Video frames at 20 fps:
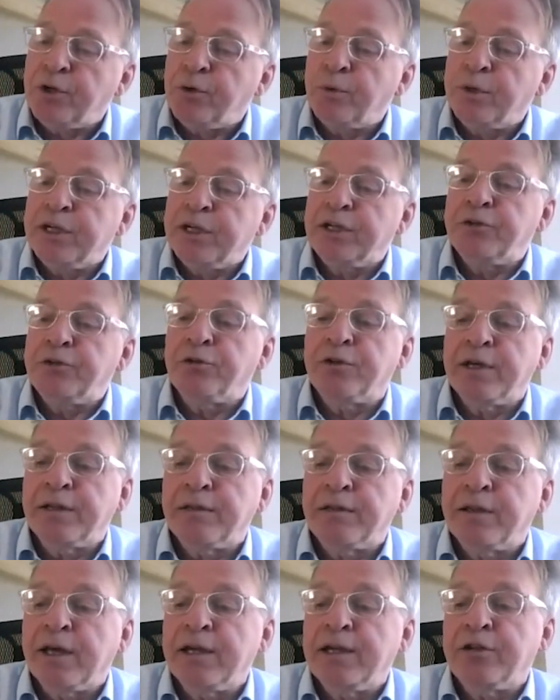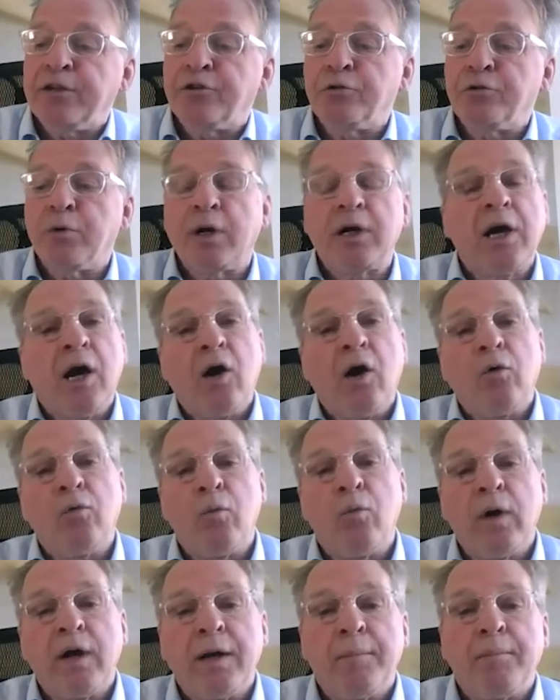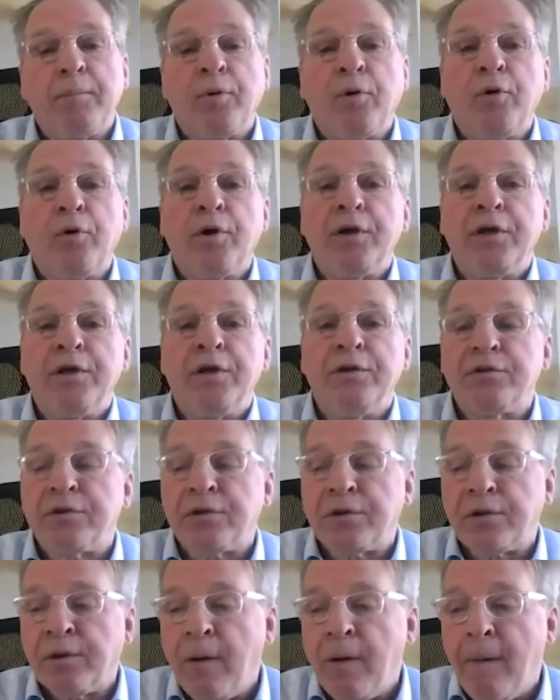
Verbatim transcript: we need to take that into account when employees